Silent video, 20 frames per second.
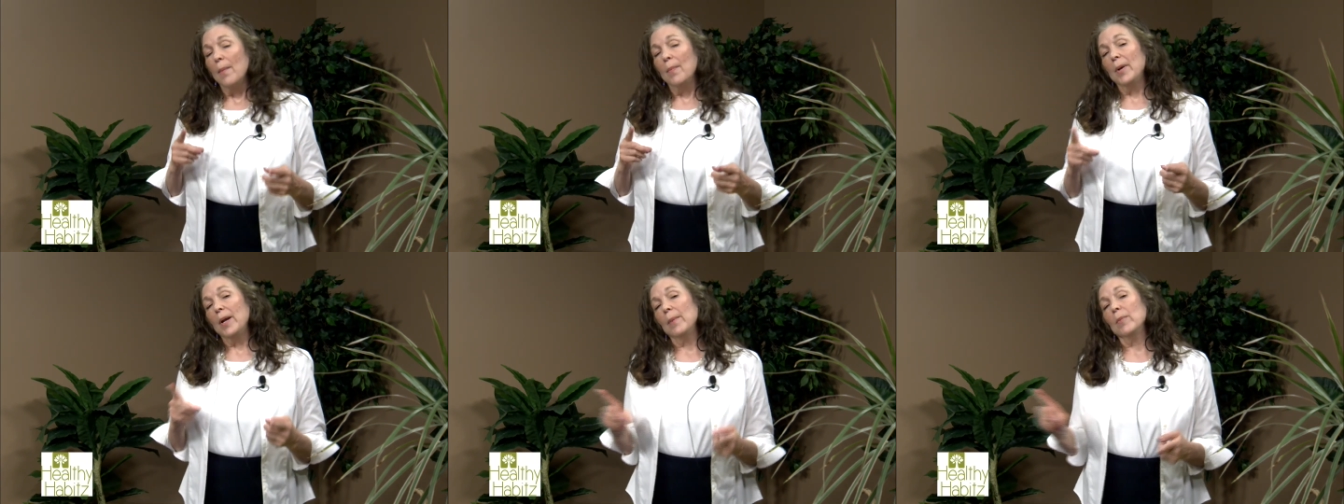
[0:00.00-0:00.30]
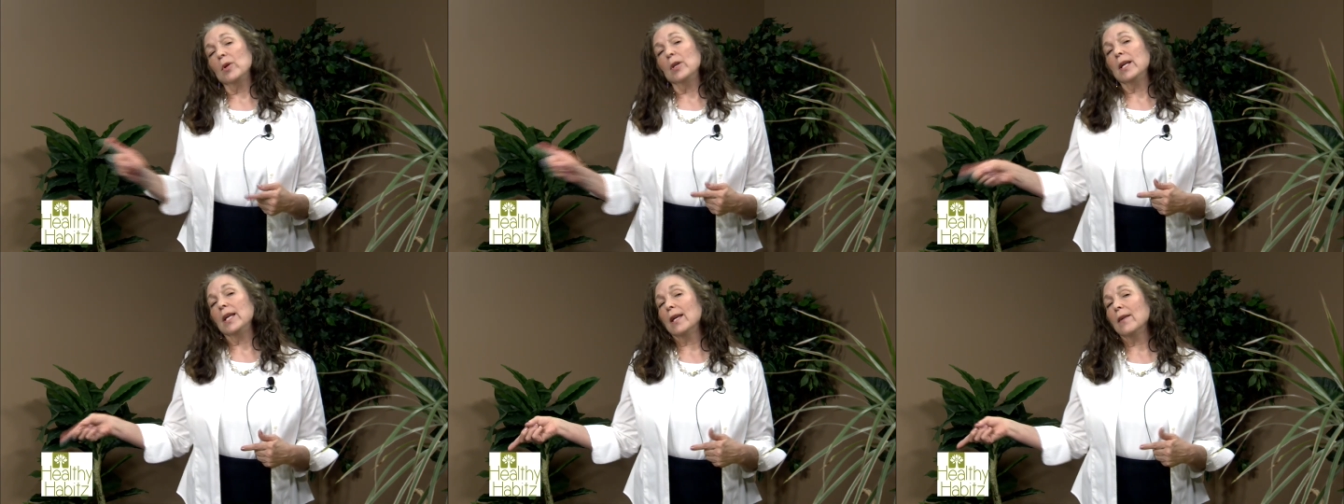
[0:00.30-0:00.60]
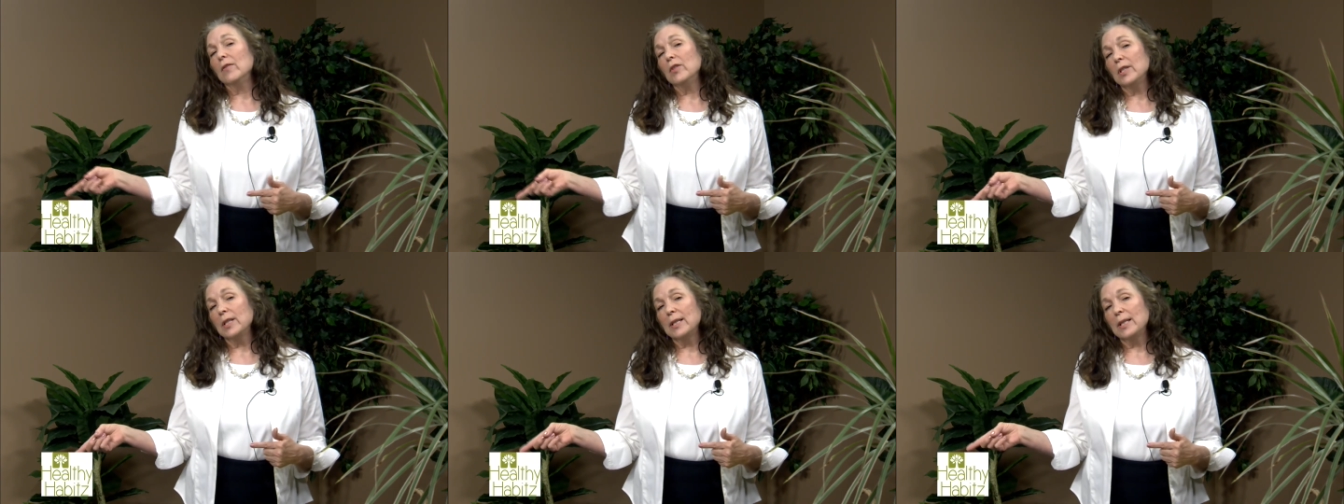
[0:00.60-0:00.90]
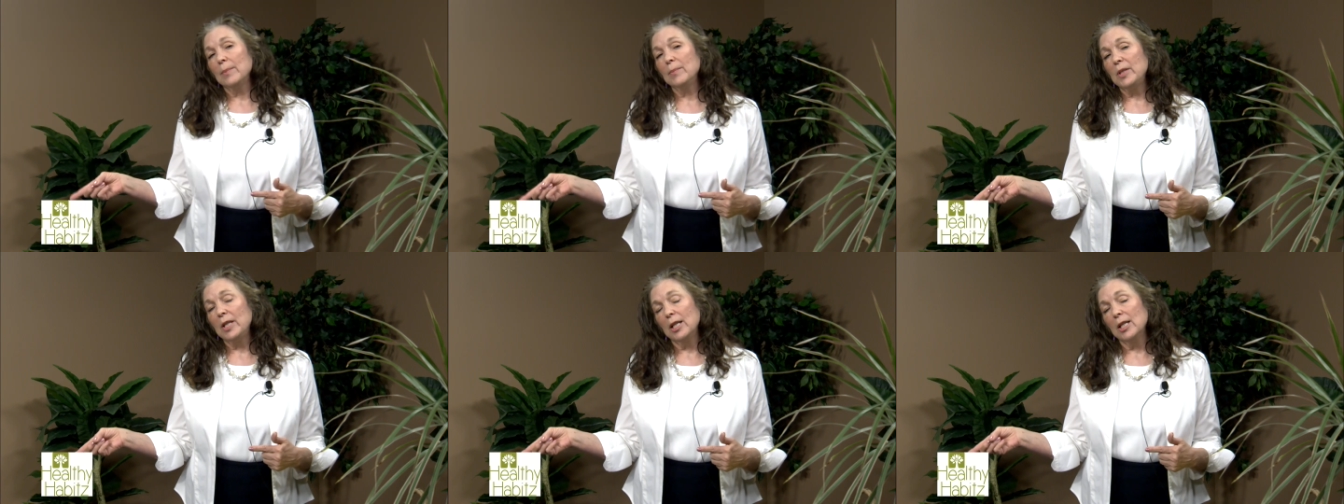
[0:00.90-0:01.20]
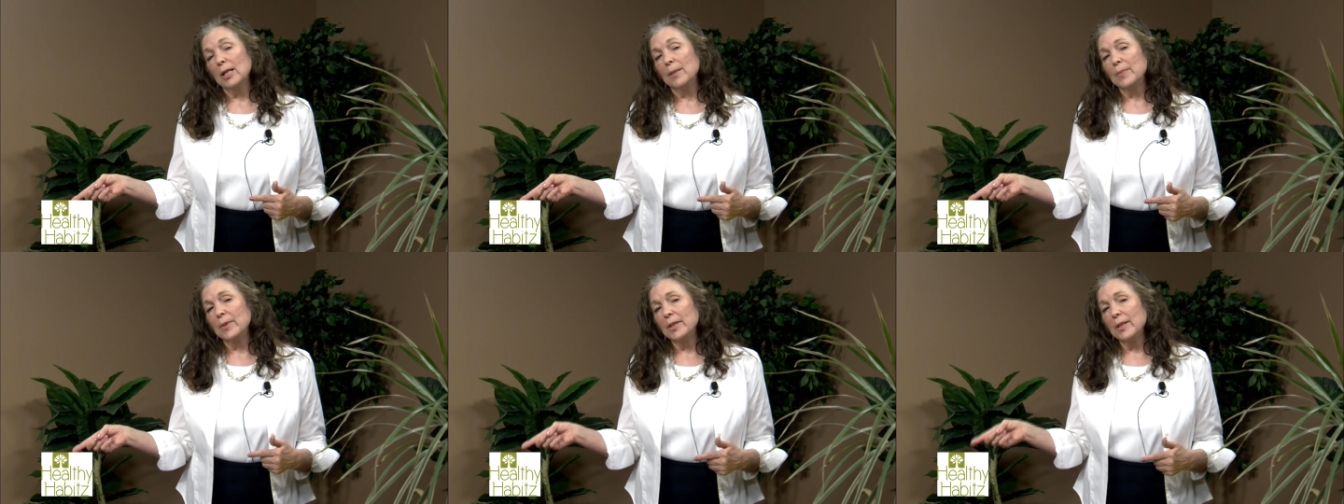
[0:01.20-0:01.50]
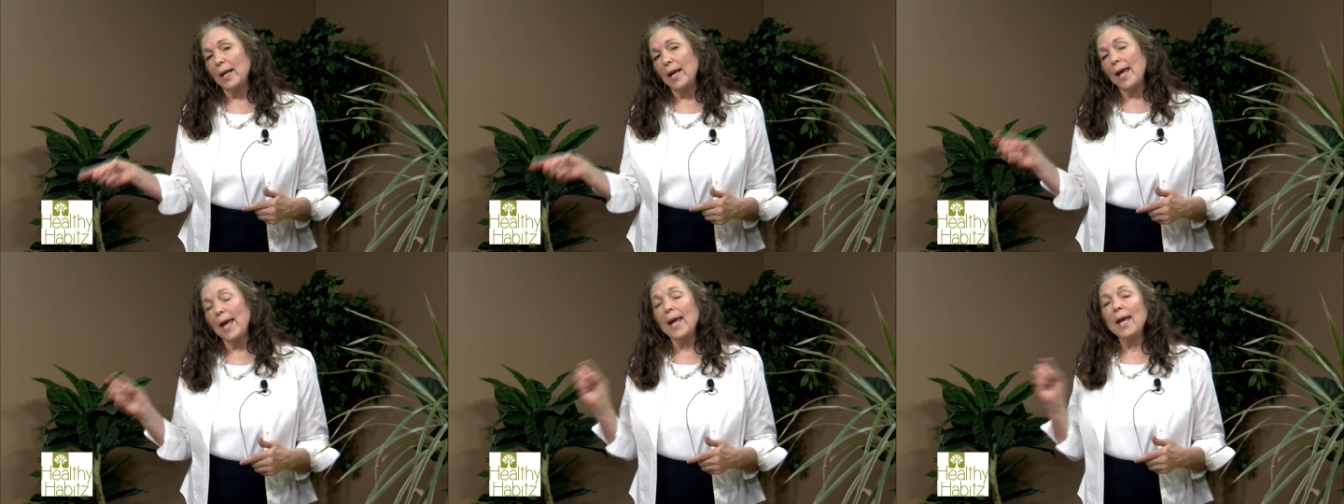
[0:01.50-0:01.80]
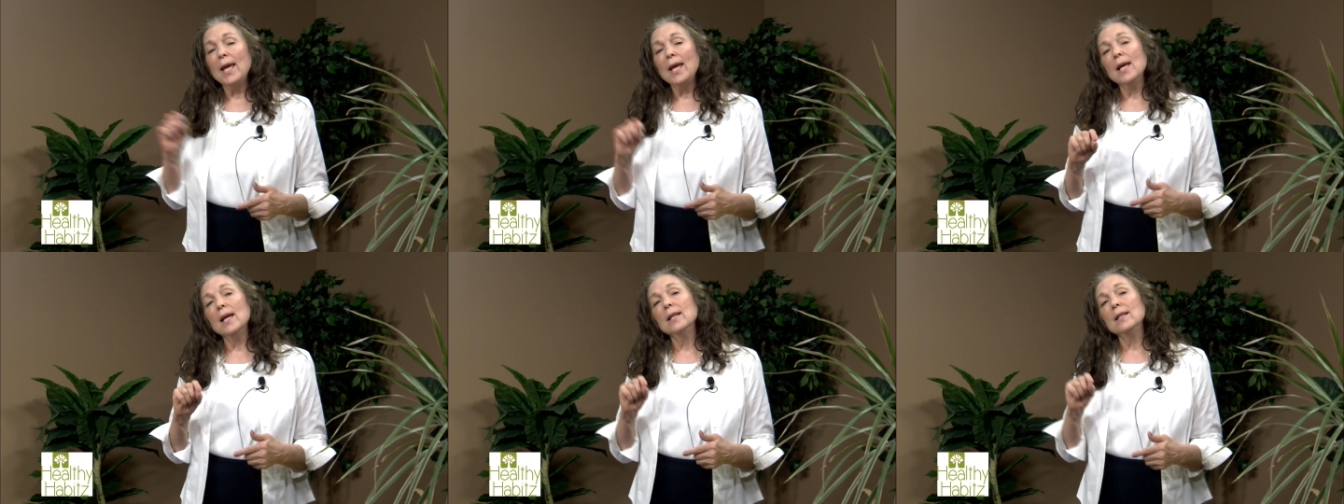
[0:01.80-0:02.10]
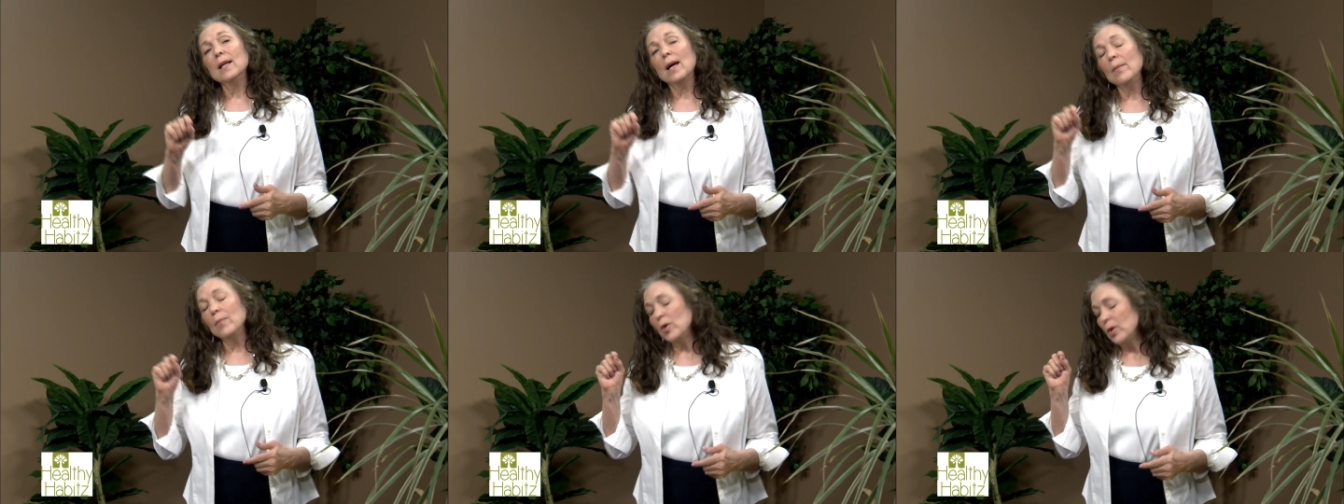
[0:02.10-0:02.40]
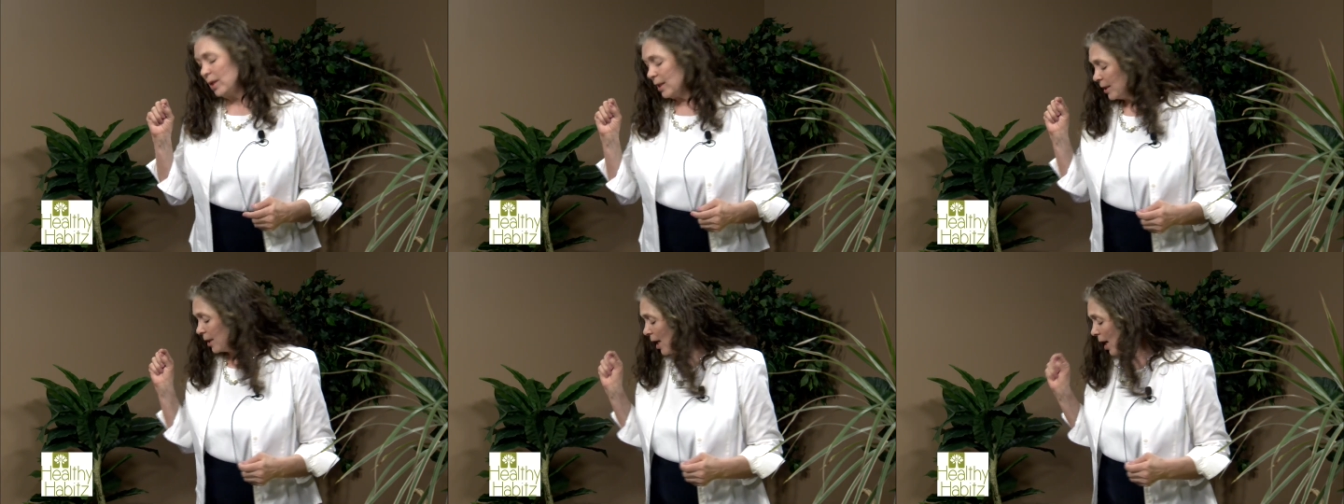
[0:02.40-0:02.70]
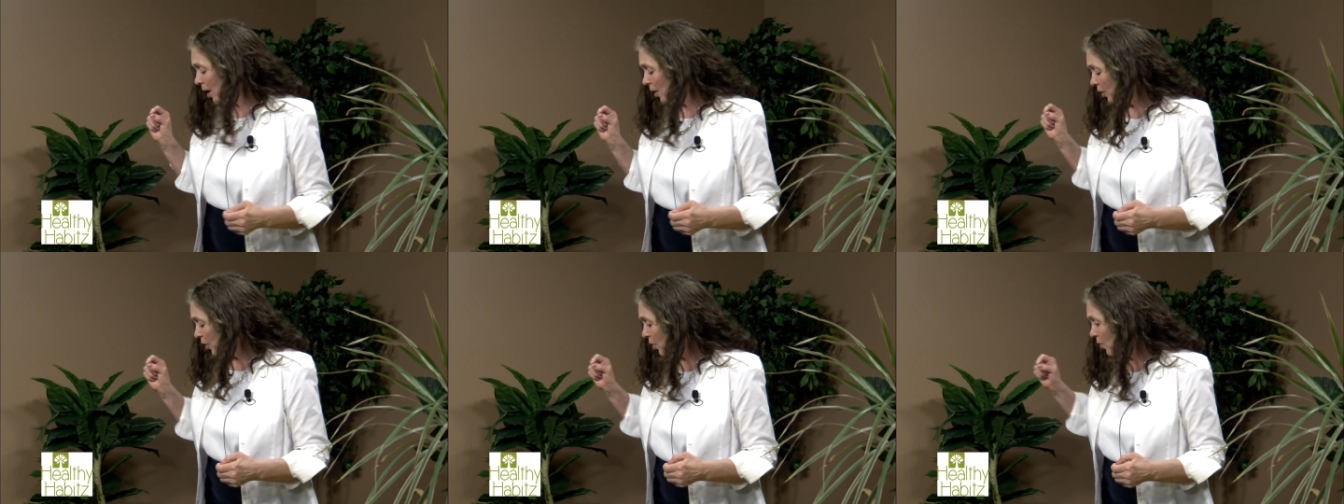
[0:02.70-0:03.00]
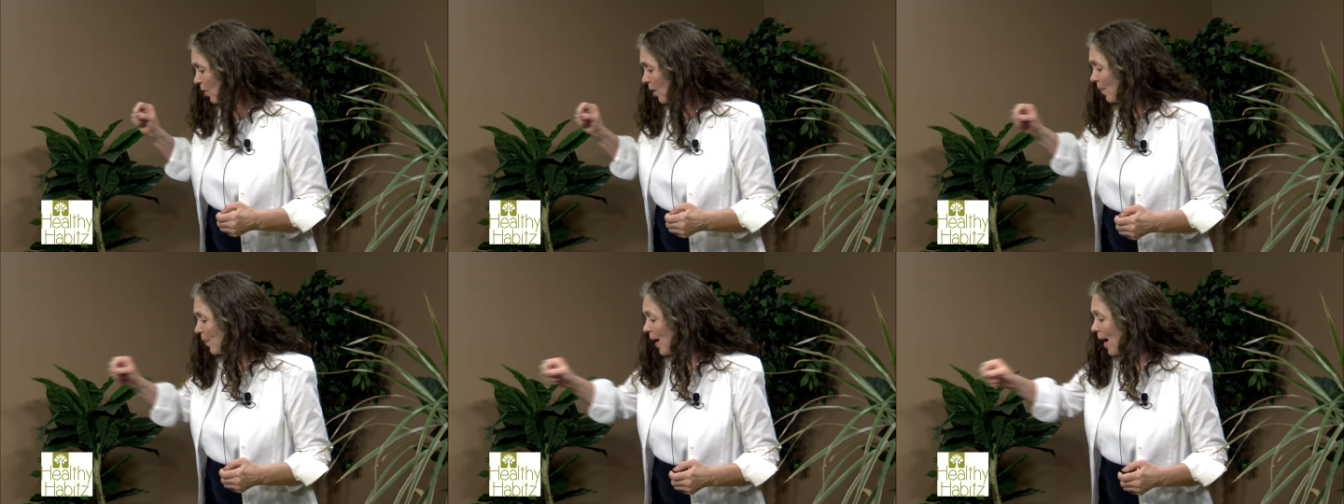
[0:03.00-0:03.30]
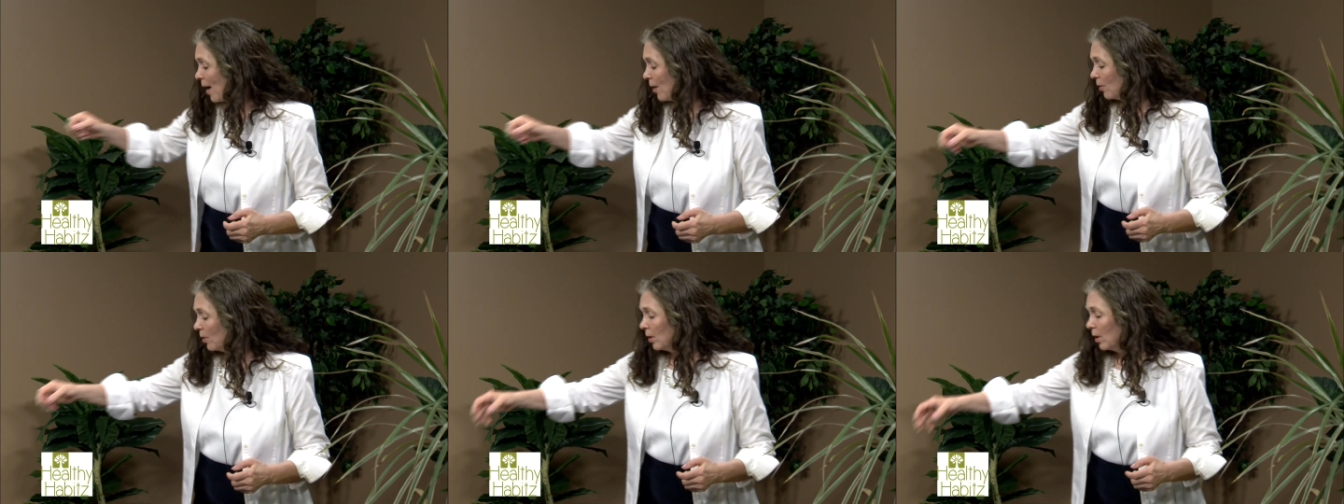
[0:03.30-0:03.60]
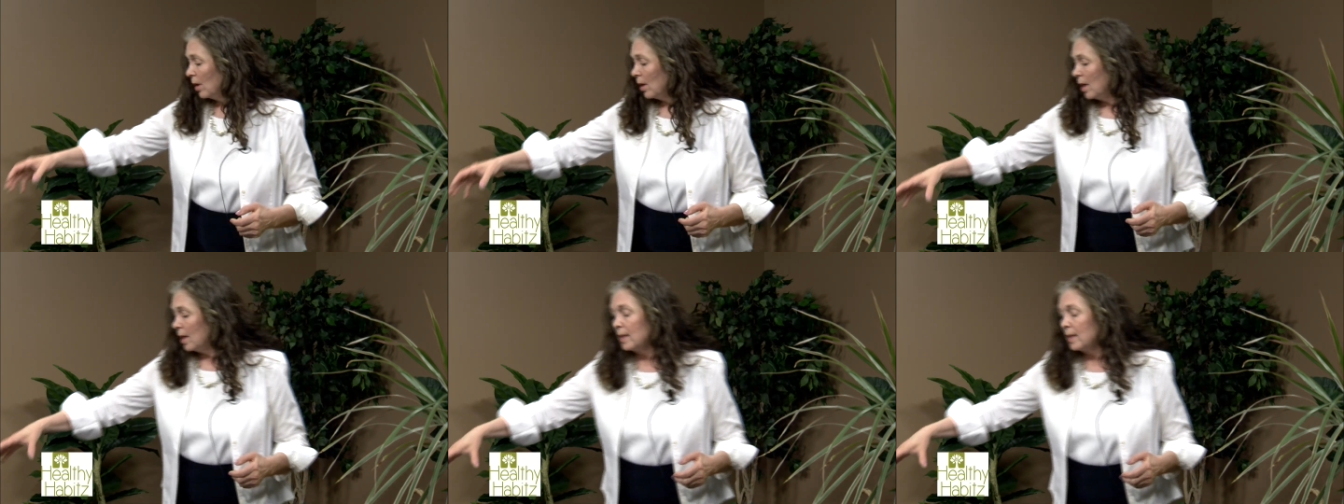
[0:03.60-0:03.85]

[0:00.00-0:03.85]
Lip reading: But I'm going to give you some tips, and I'm going to tell you about